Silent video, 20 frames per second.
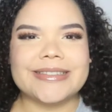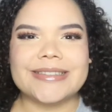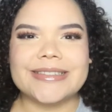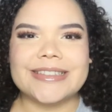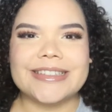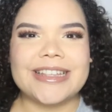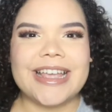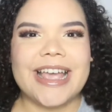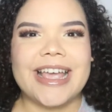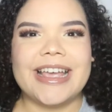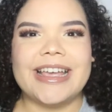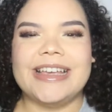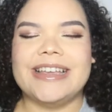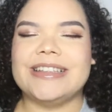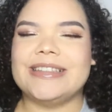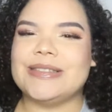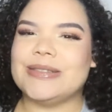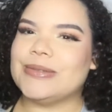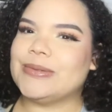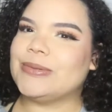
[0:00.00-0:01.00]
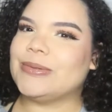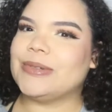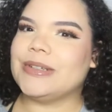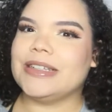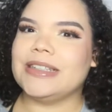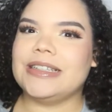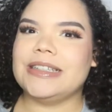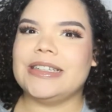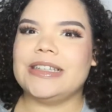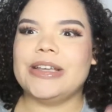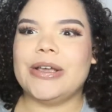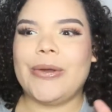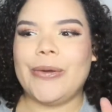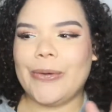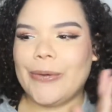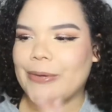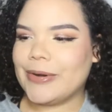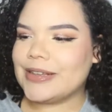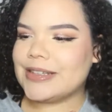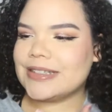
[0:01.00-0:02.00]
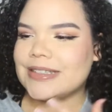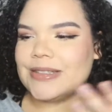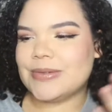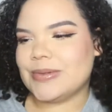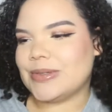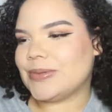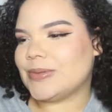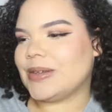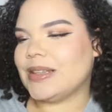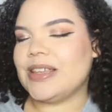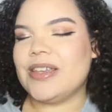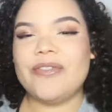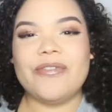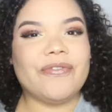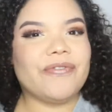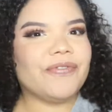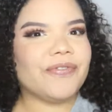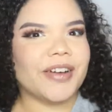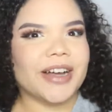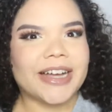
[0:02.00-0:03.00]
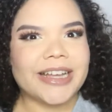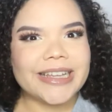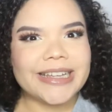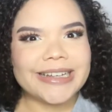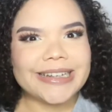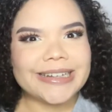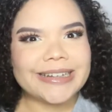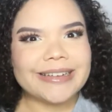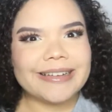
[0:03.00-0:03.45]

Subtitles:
to say. It's really gorgeous. It was really fun.